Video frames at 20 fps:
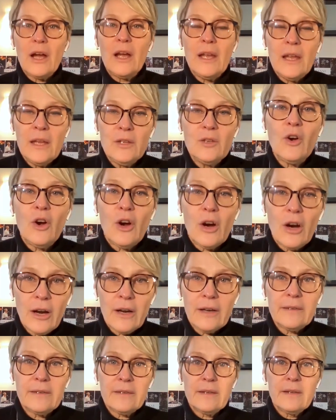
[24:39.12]
your
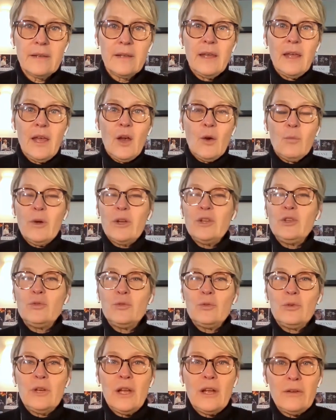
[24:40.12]
heart, what
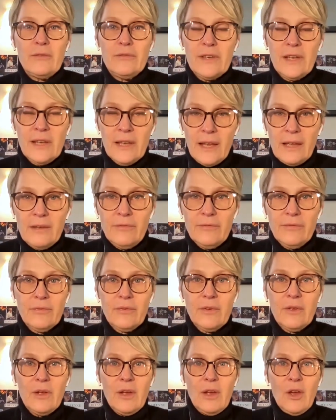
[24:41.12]
you love in life,
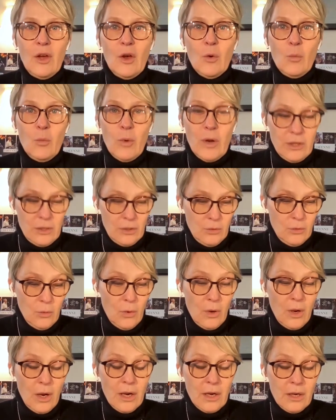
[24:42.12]
what
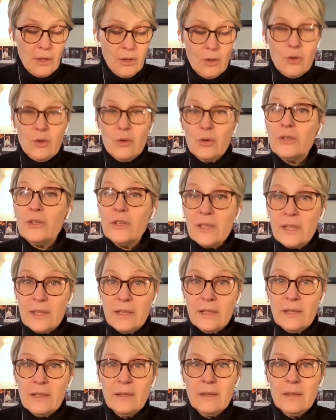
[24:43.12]
you are good
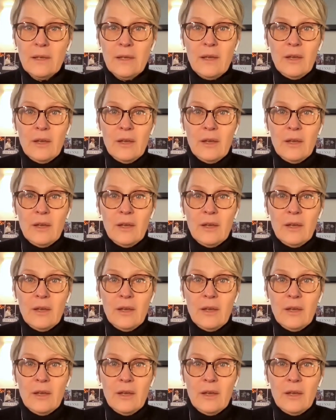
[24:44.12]
in,